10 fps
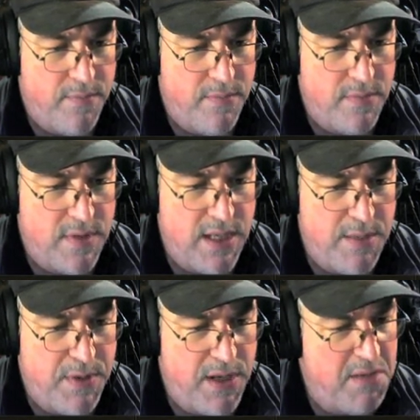
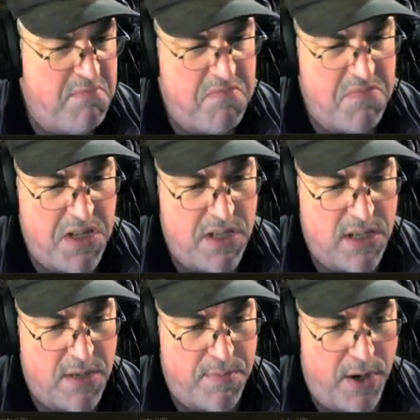DPM is
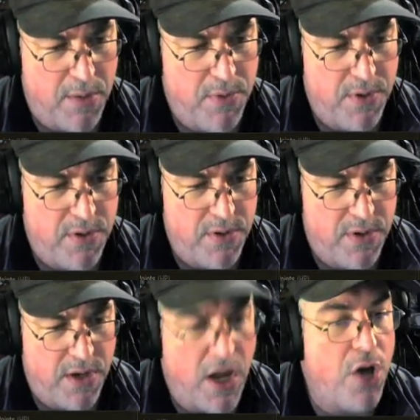comparable. You're
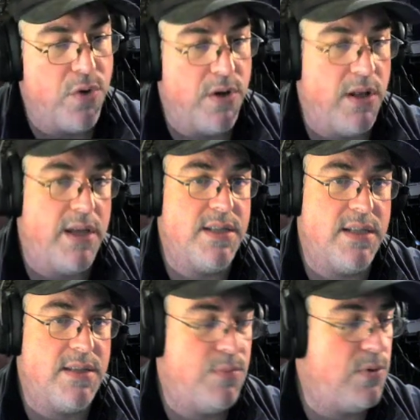100 less.
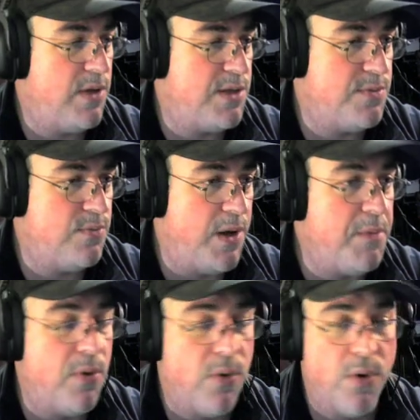That's way
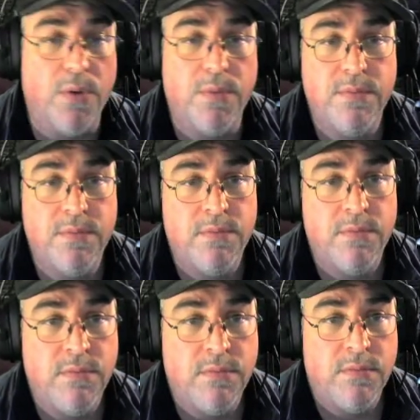more
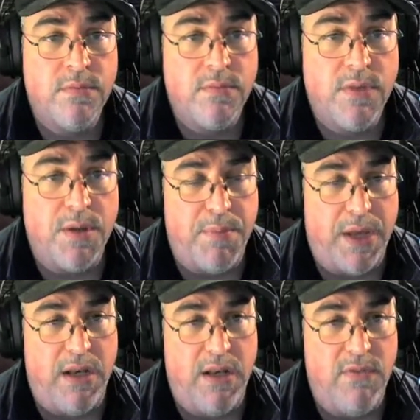
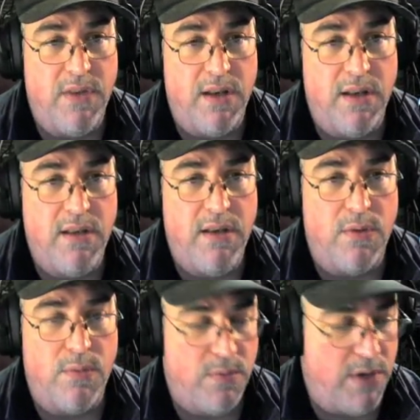competitive than, you
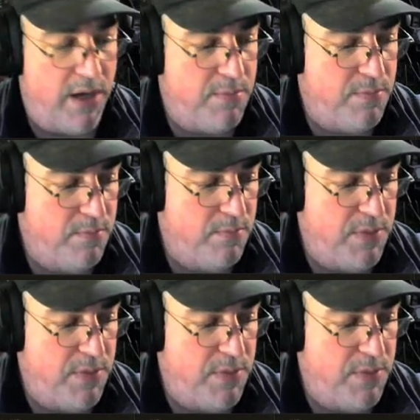know, like being